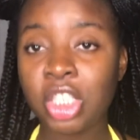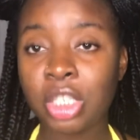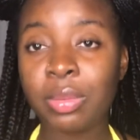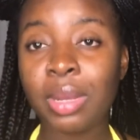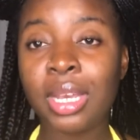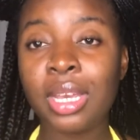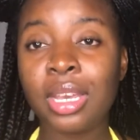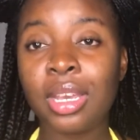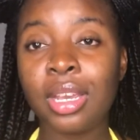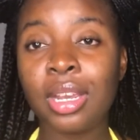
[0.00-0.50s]

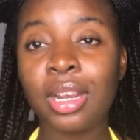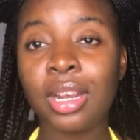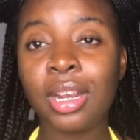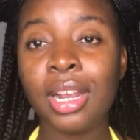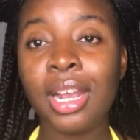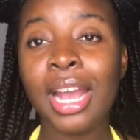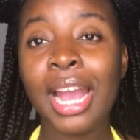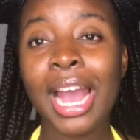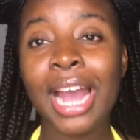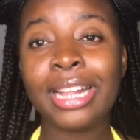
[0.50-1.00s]
my hair,
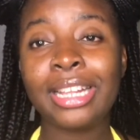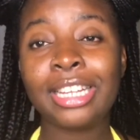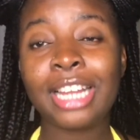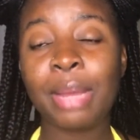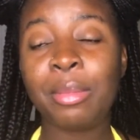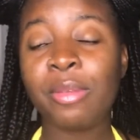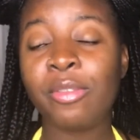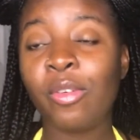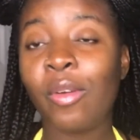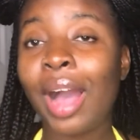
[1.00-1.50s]
and the
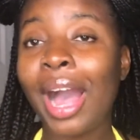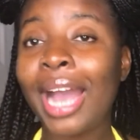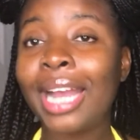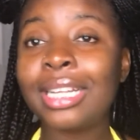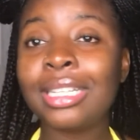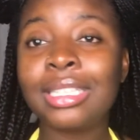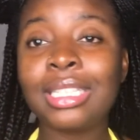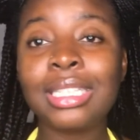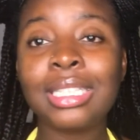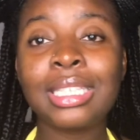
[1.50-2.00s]
night before
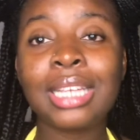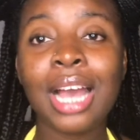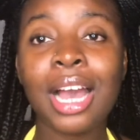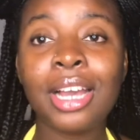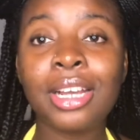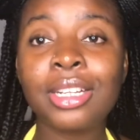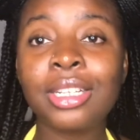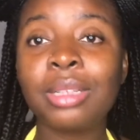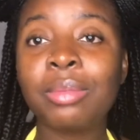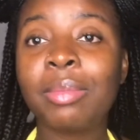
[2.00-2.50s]
I
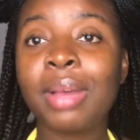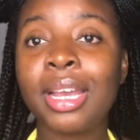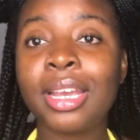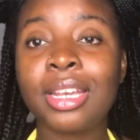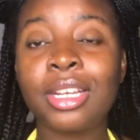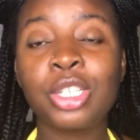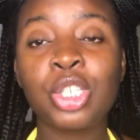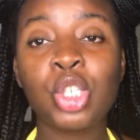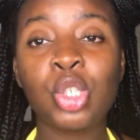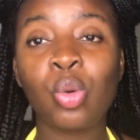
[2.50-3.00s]
detangled my
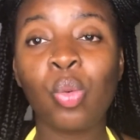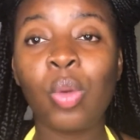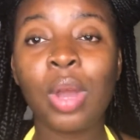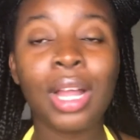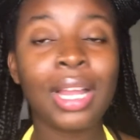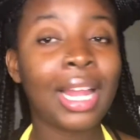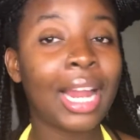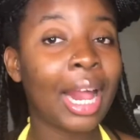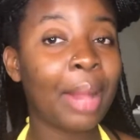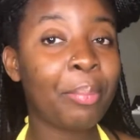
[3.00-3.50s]
hair so well,